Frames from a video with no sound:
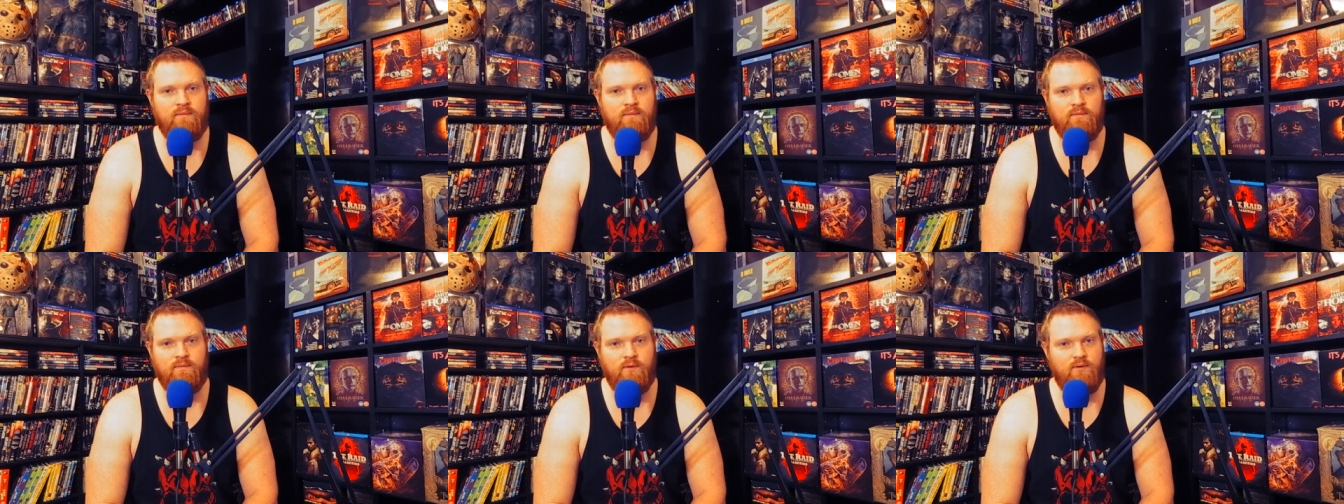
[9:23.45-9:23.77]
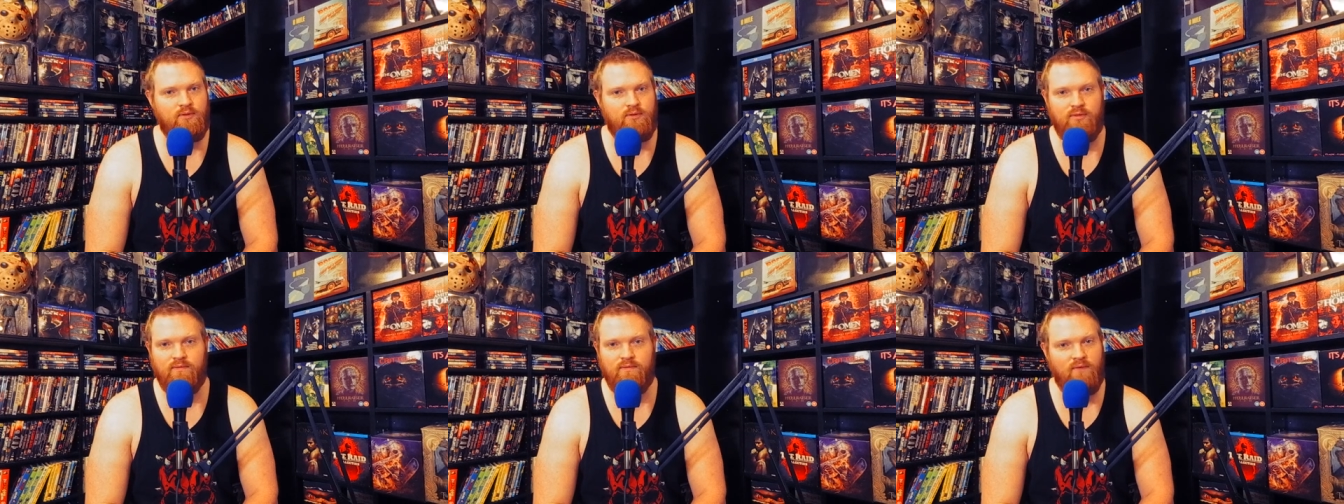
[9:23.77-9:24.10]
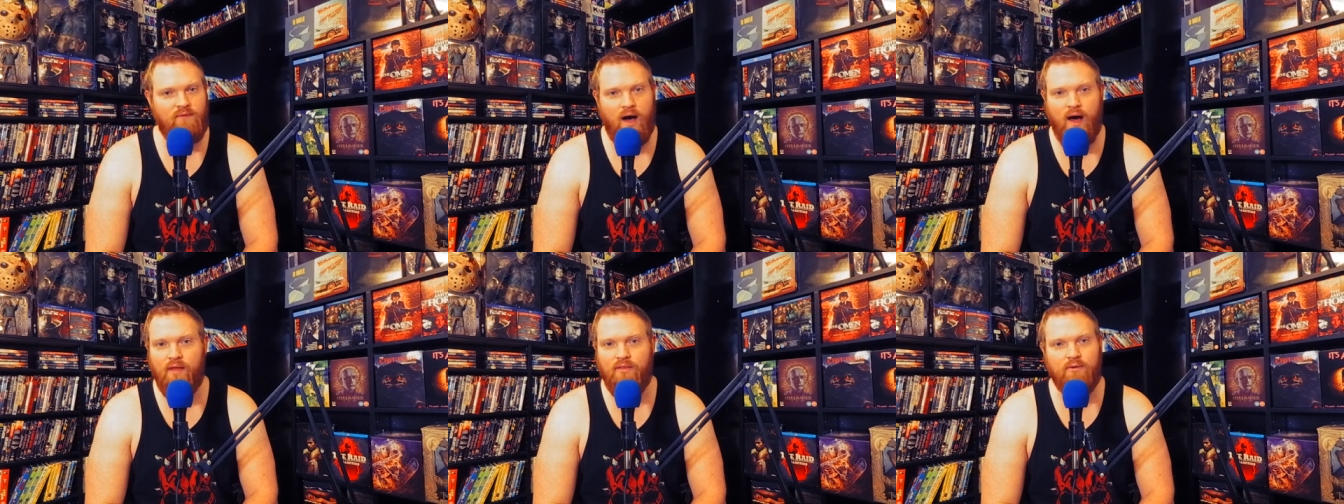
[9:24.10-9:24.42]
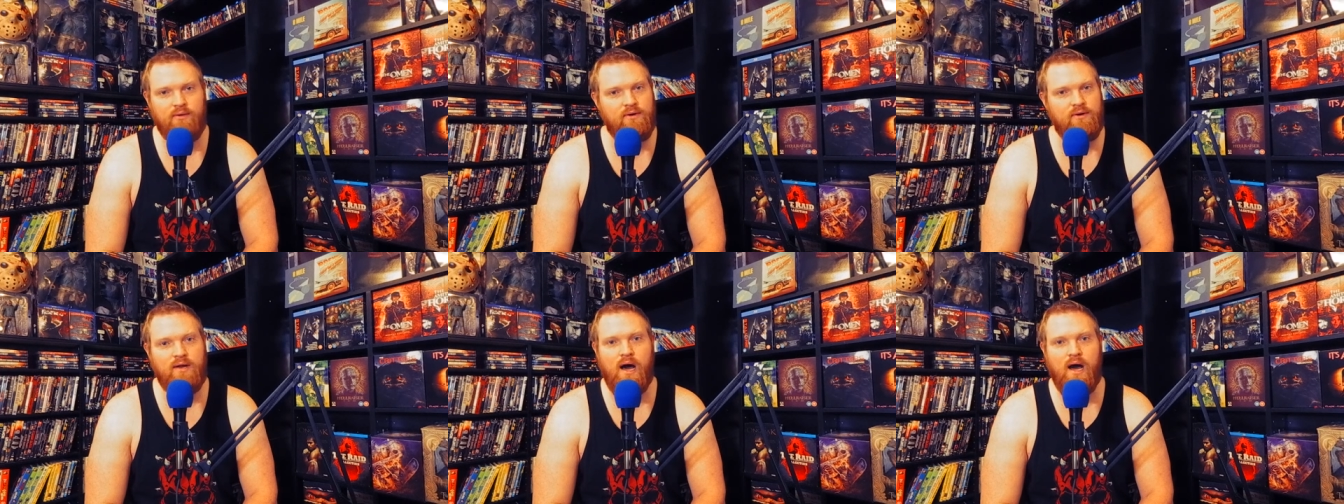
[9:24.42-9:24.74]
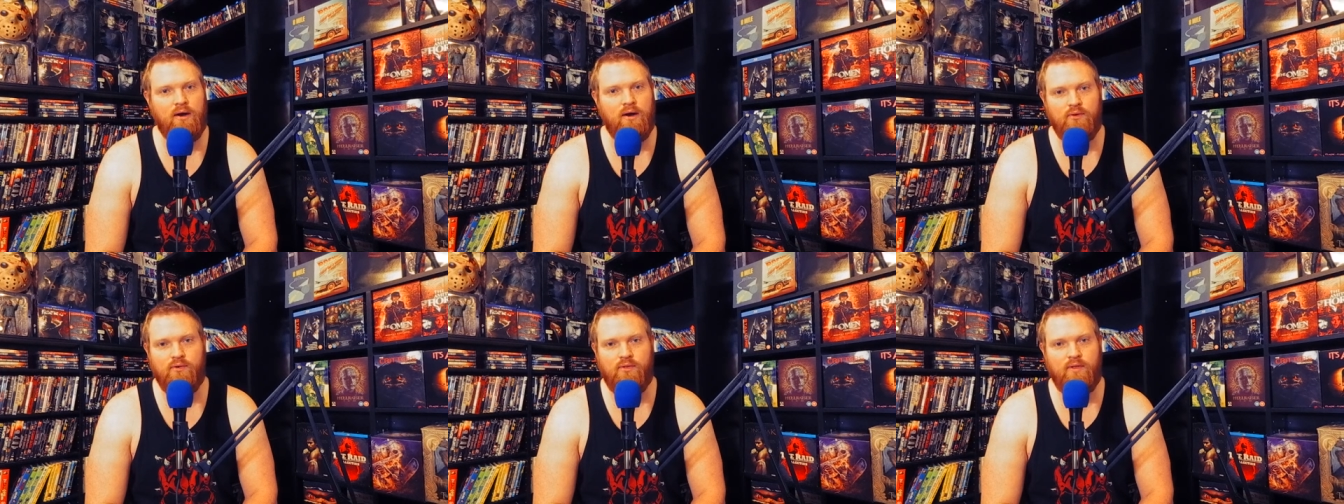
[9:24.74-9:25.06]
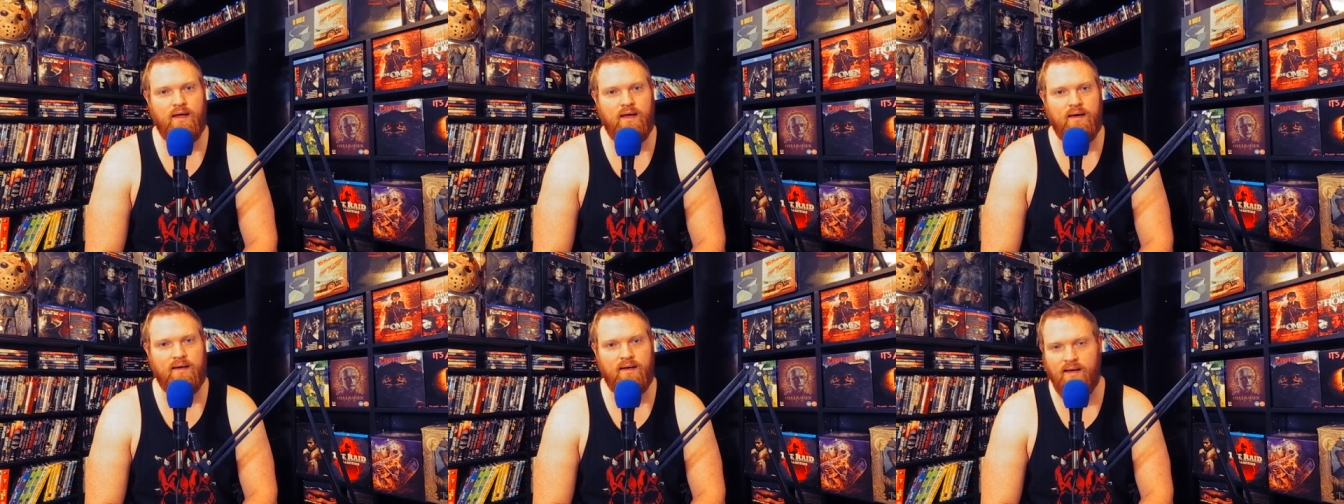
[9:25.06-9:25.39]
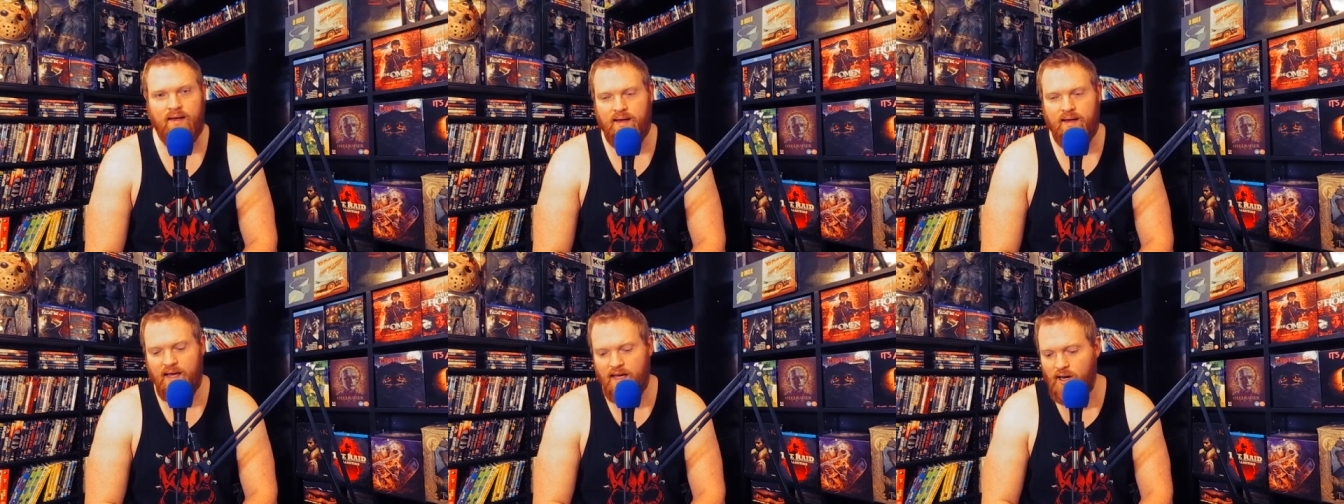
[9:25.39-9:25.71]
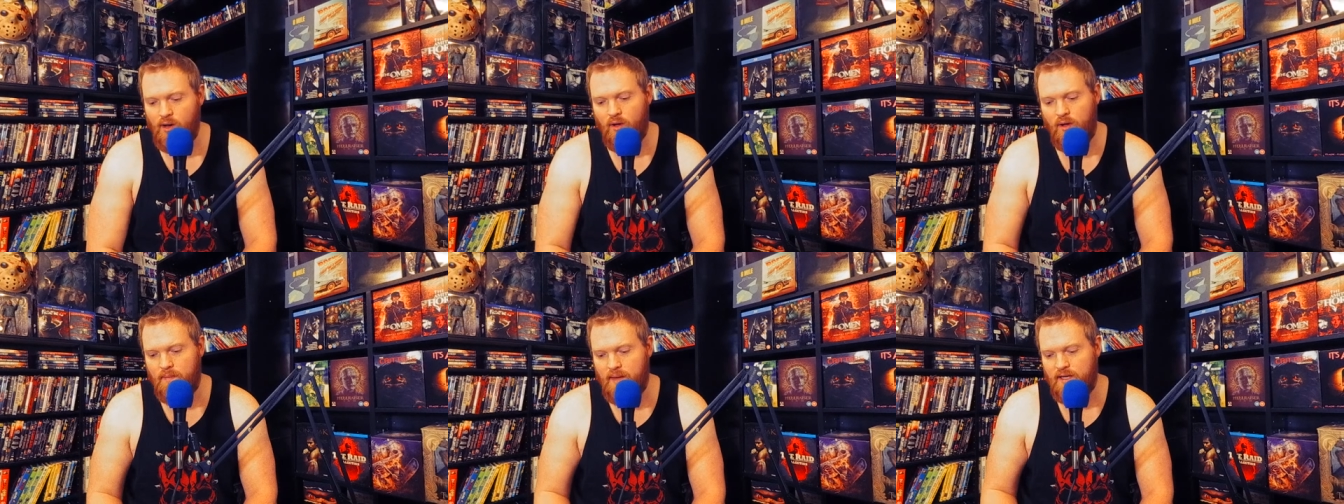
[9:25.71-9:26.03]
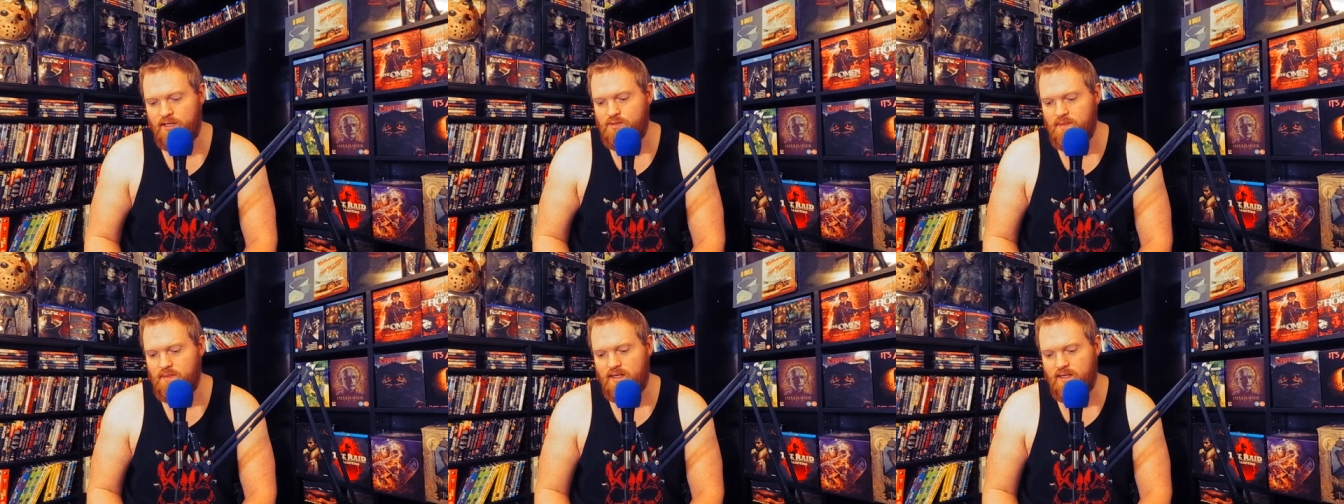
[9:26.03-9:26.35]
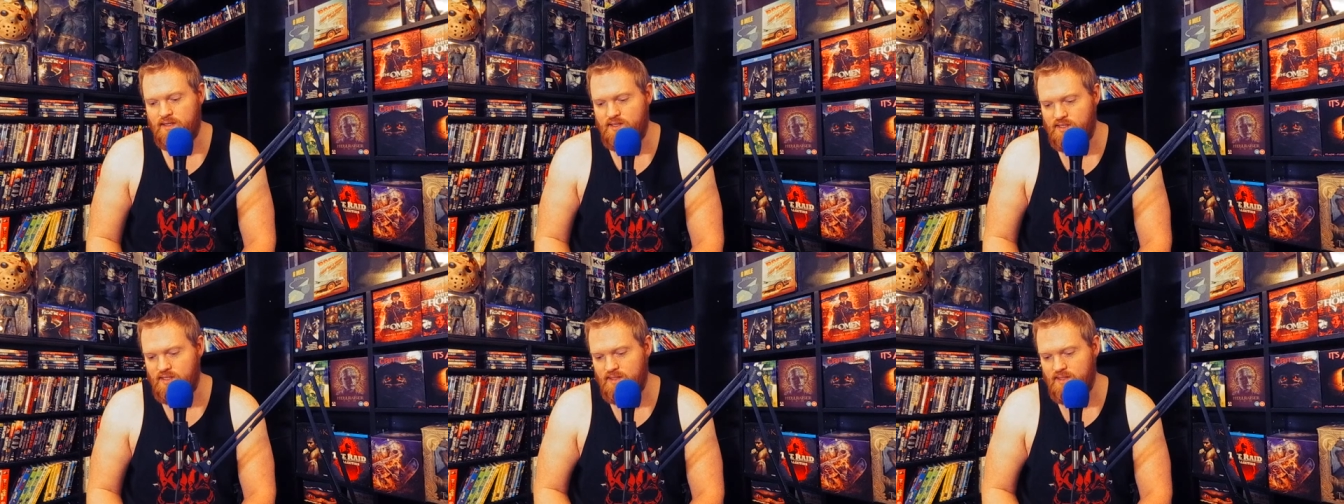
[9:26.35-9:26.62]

with the father and daughter thing. It only makes me,